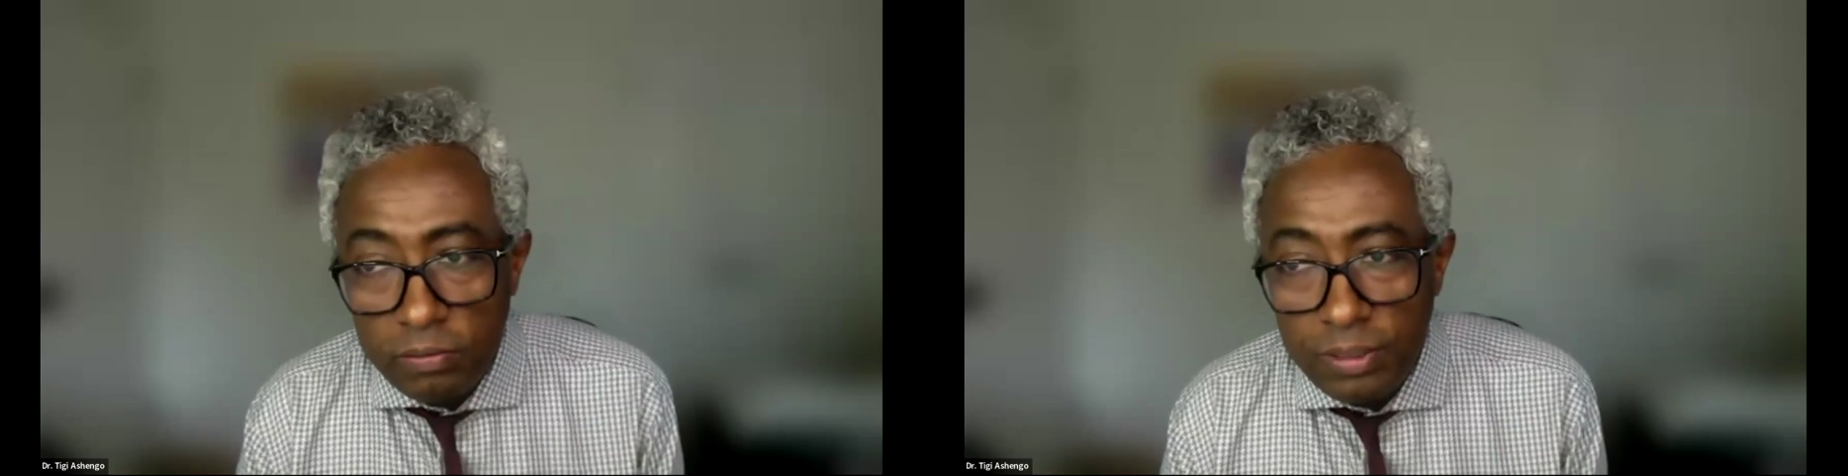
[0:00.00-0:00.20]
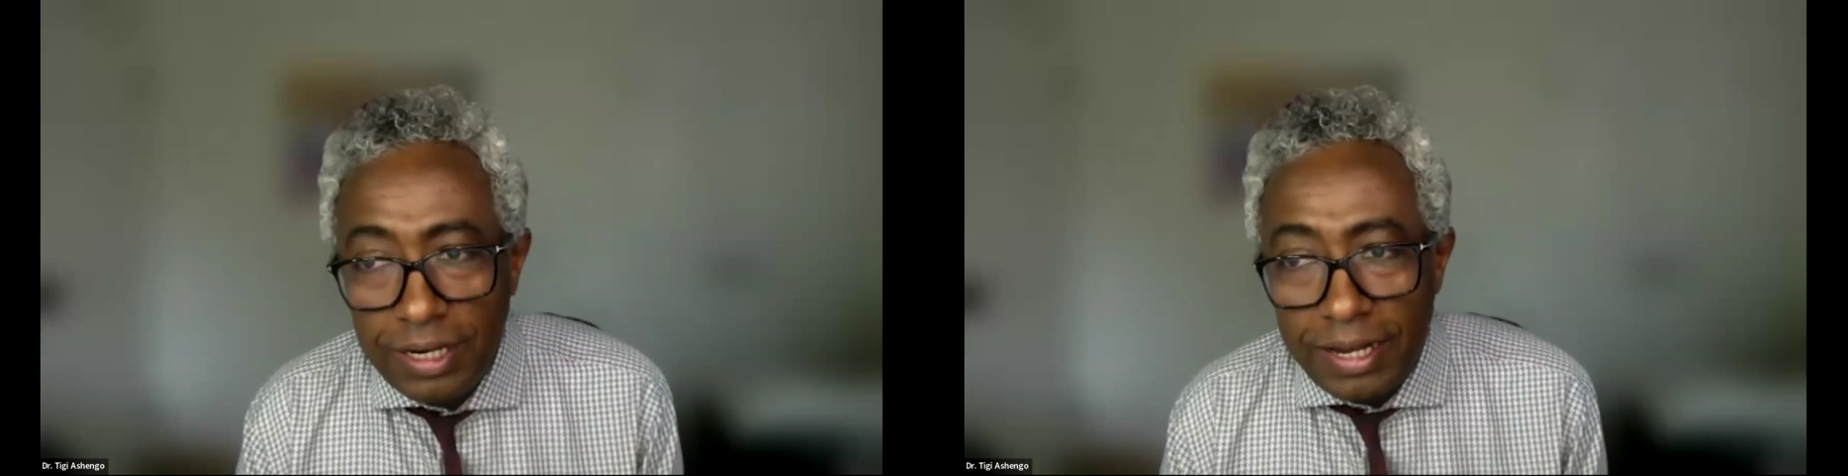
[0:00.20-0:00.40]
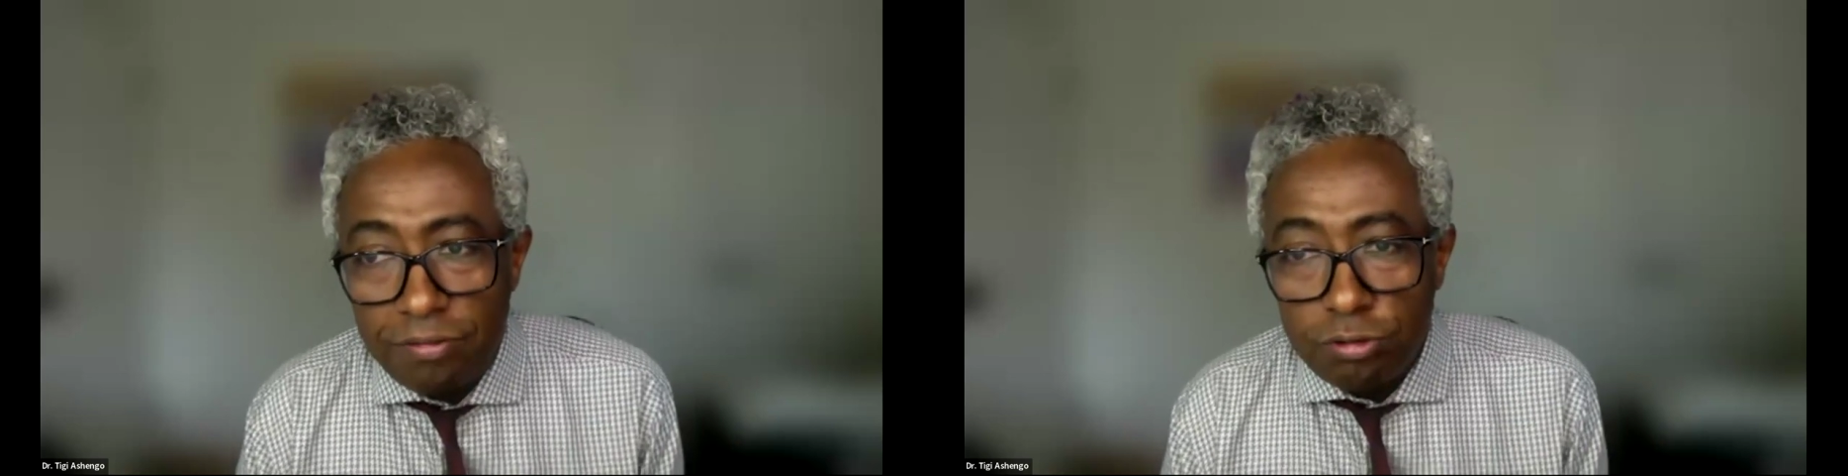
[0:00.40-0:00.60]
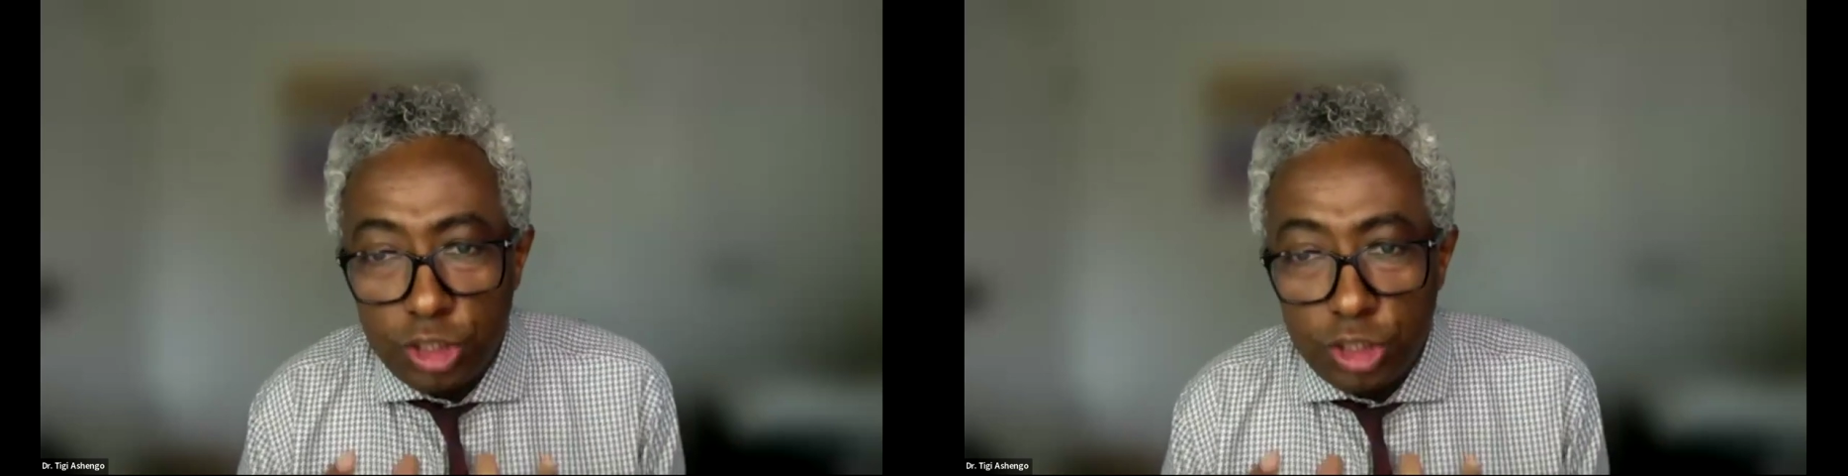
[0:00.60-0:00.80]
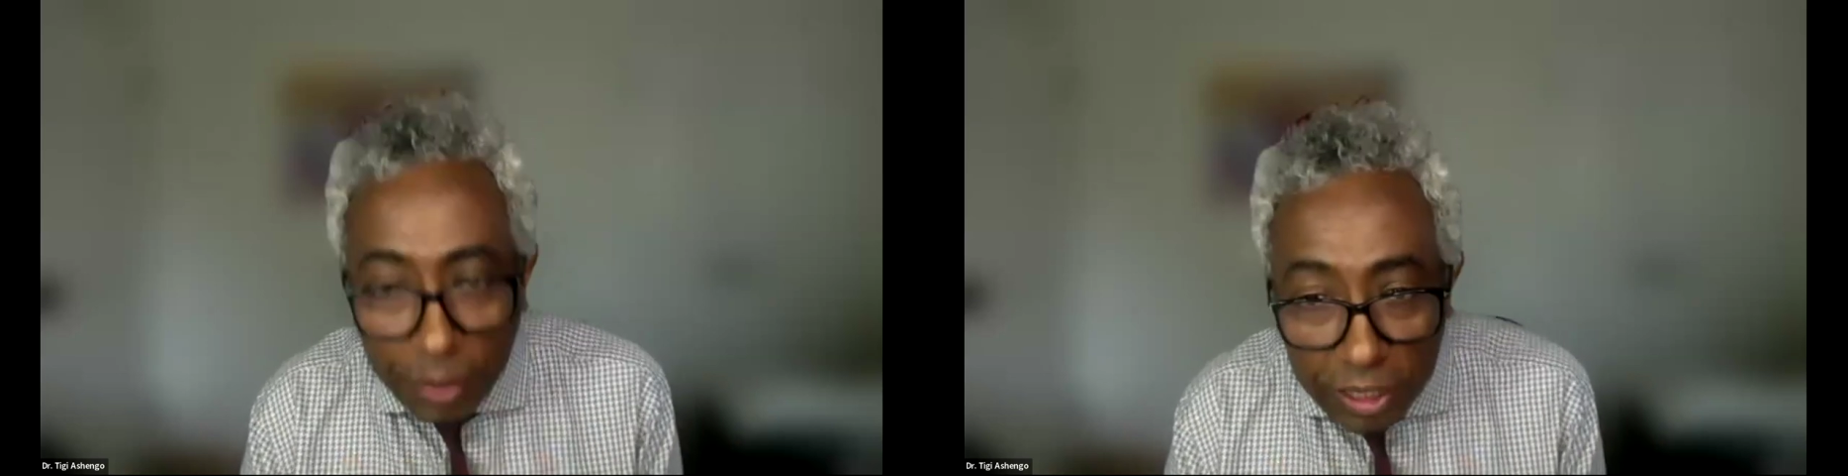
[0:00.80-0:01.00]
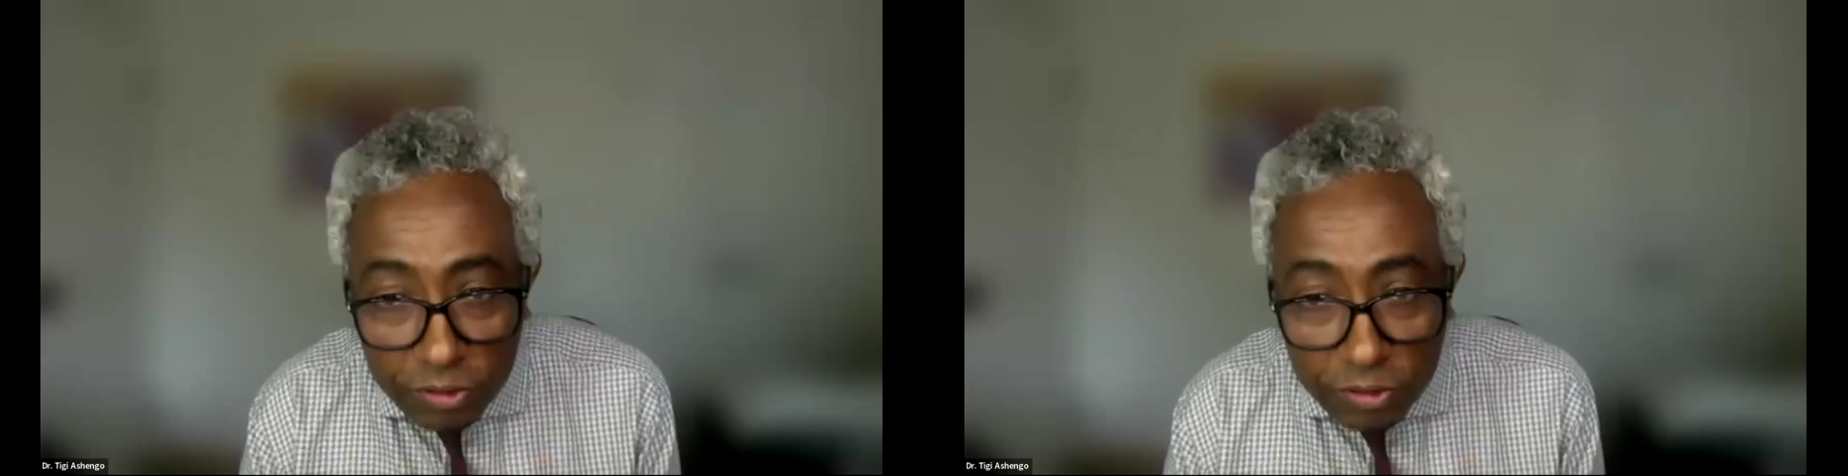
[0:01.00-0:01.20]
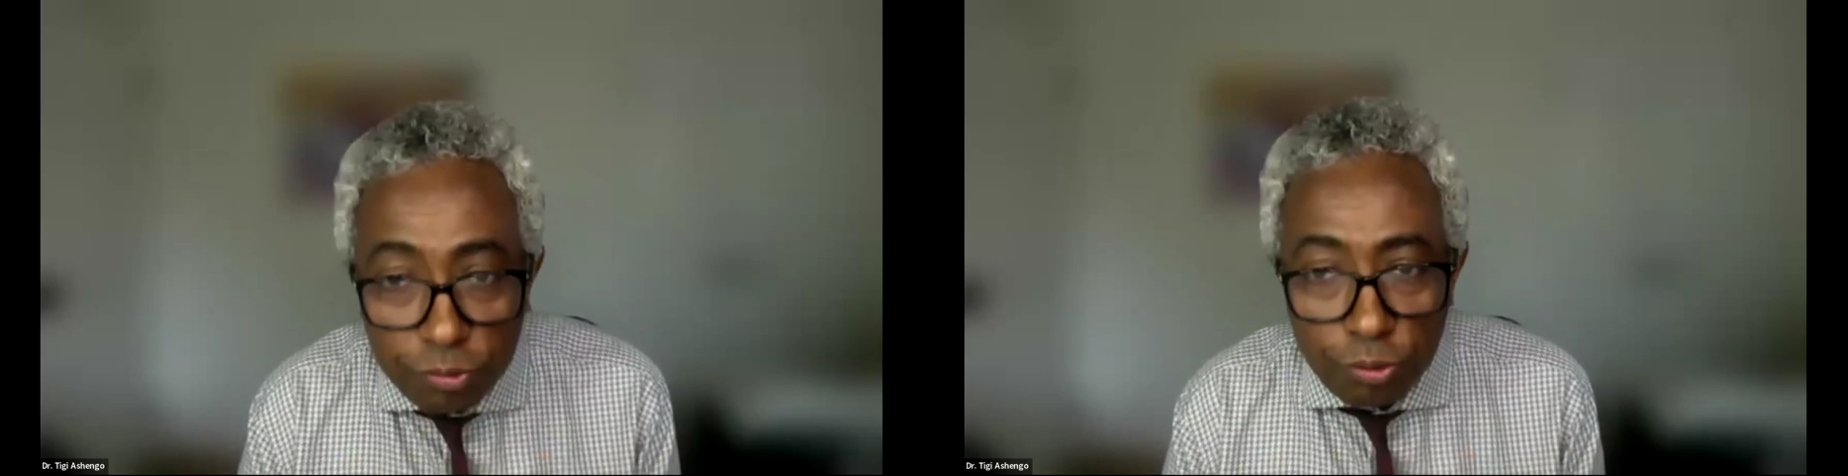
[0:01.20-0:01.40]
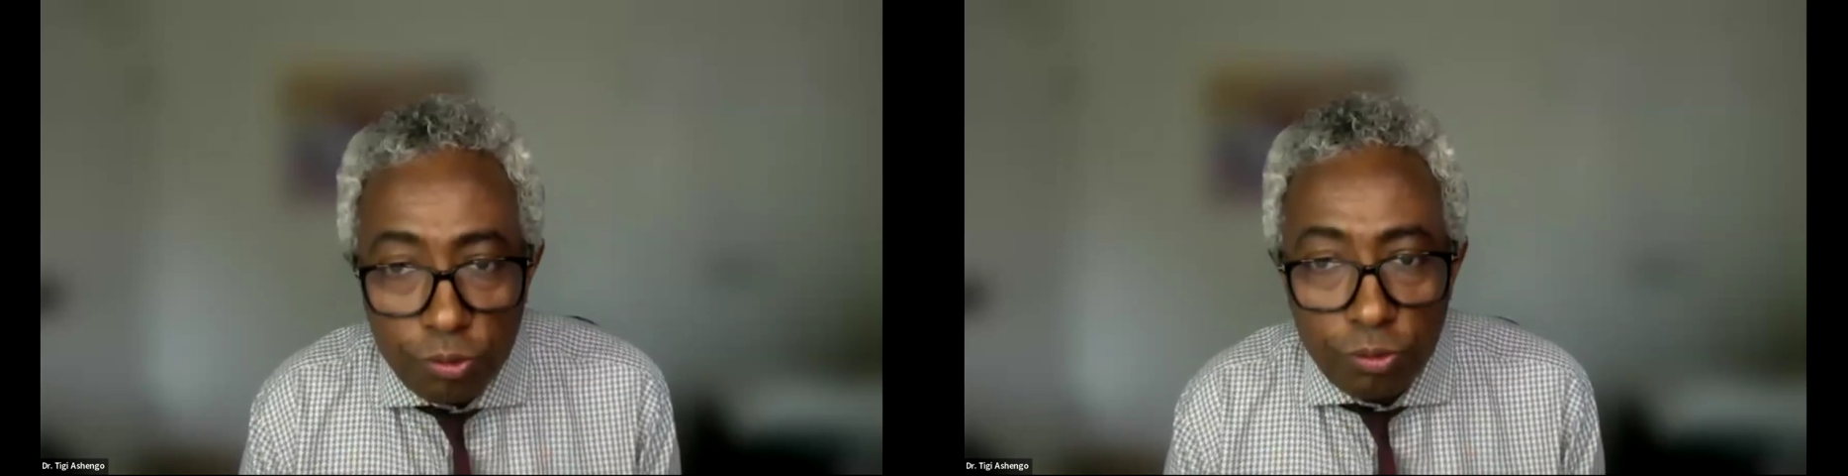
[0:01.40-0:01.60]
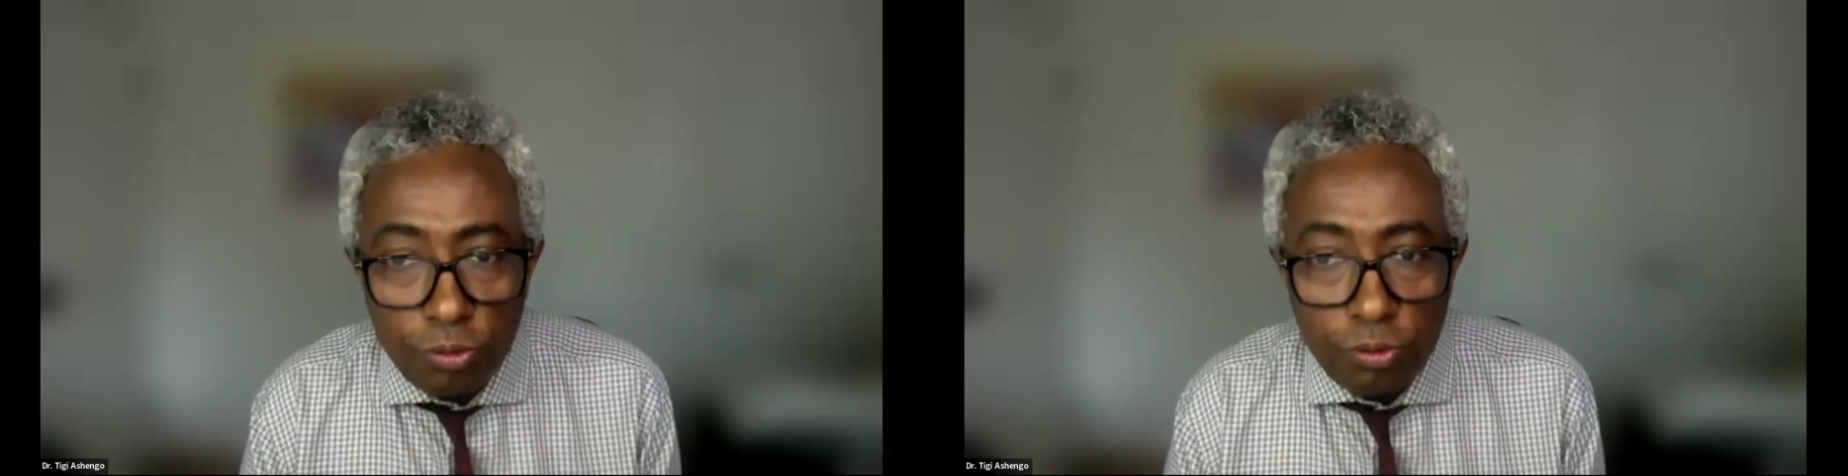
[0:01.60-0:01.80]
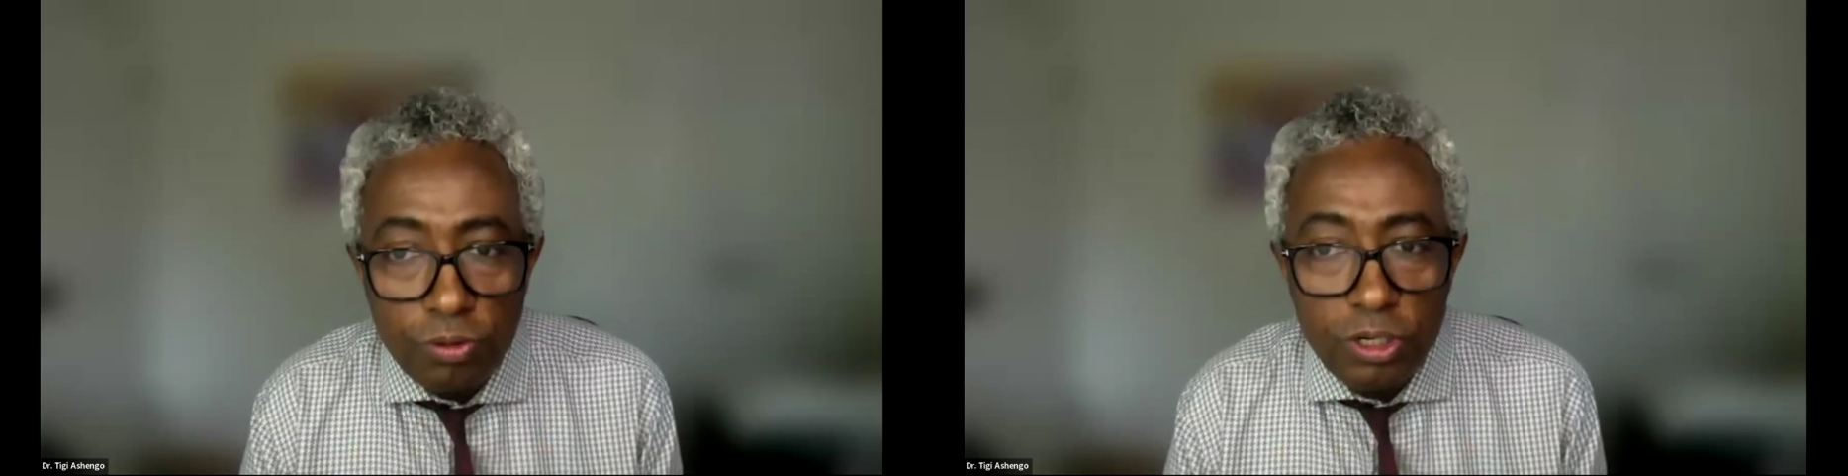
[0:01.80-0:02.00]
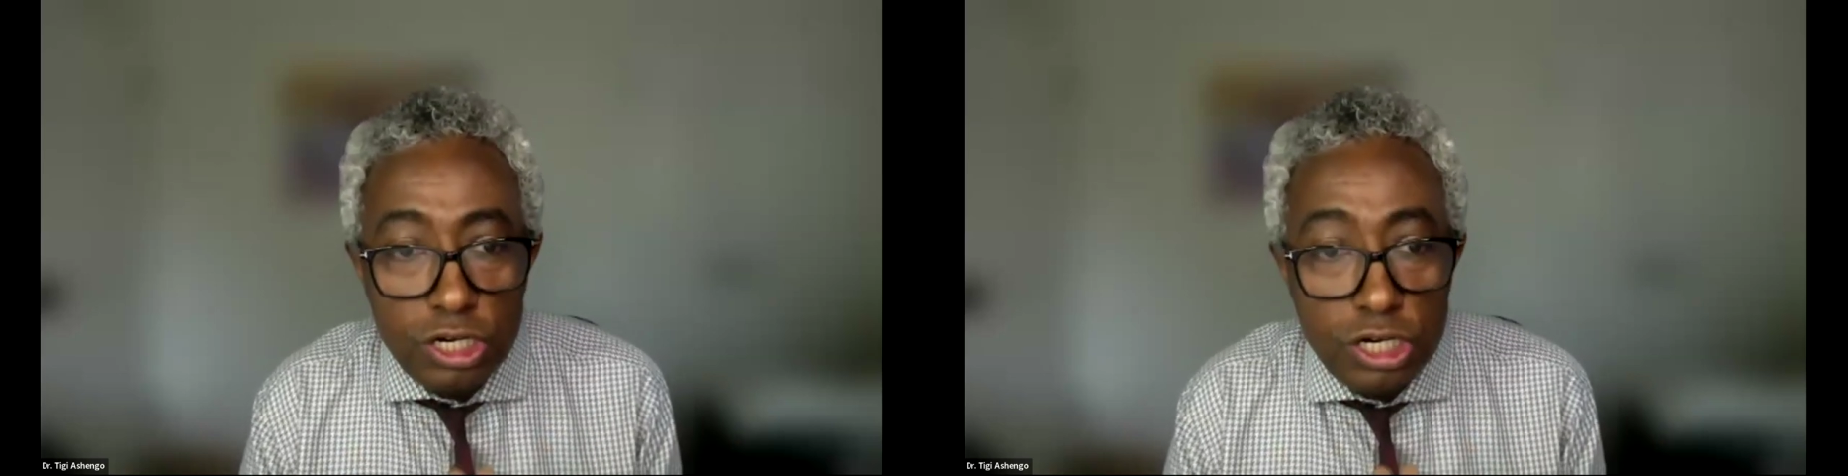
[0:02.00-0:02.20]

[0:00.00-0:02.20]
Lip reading: really like respectful,